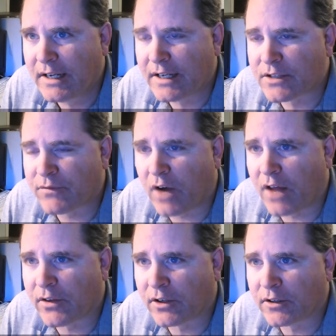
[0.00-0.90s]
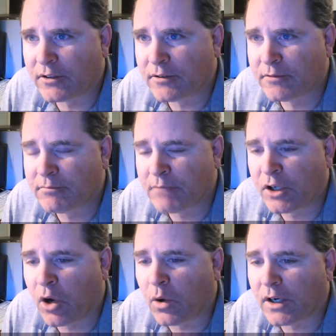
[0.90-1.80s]
his father,
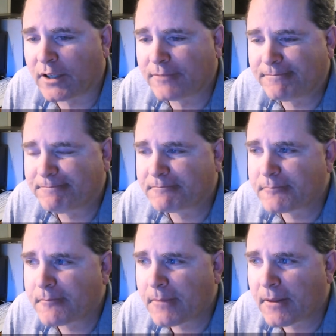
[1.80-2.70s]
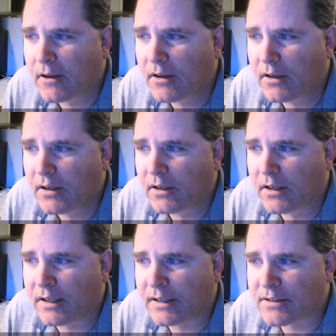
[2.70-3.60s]
Manoah,
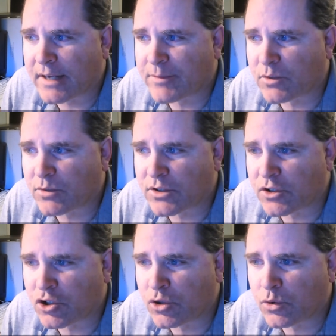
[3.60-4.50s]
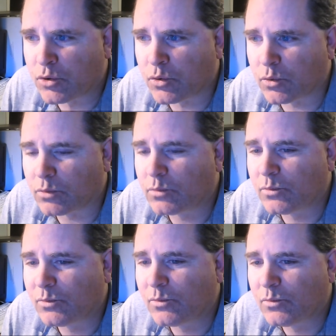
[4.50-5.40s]
and then Samson was in two.
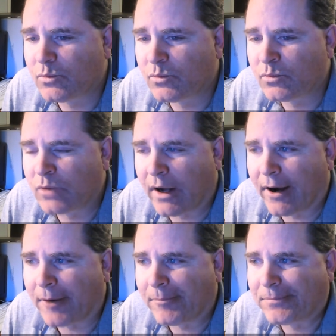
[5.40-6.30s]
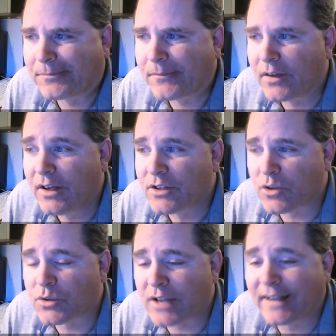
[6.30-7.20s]
Yeah. So,
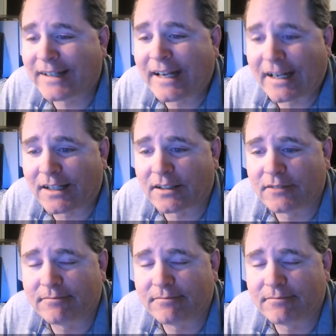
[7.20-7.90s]
Sun King